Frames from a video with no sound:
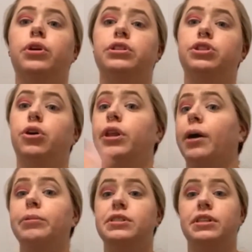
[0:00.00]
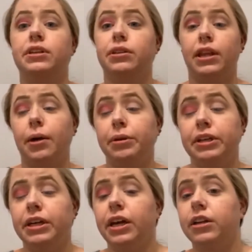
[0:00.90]
So that means he
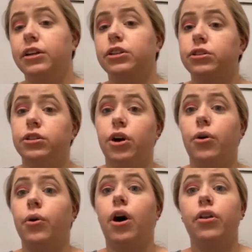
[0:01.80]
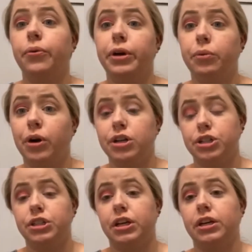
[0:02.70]
had to go all the way to
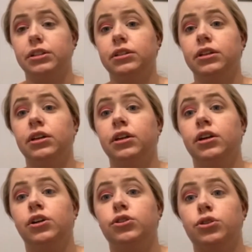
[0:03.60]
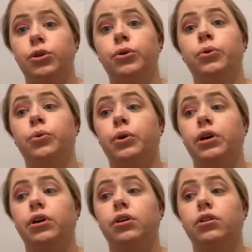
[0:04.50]
Washington
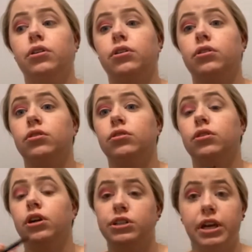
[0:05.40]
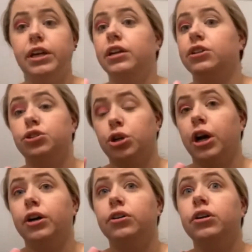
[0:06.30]
to attend his
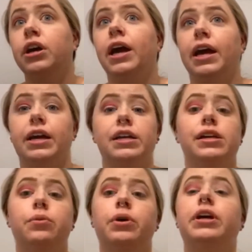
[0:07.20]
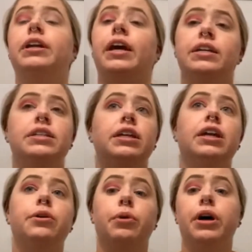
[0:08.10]
trial, and he went in
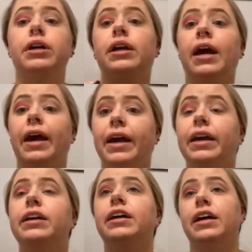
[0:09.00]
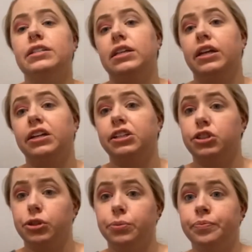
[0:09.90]
1881 and
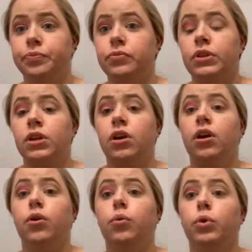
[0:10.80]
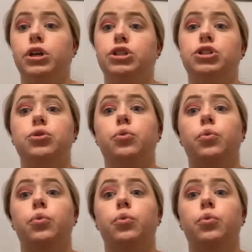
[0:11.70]
1882, which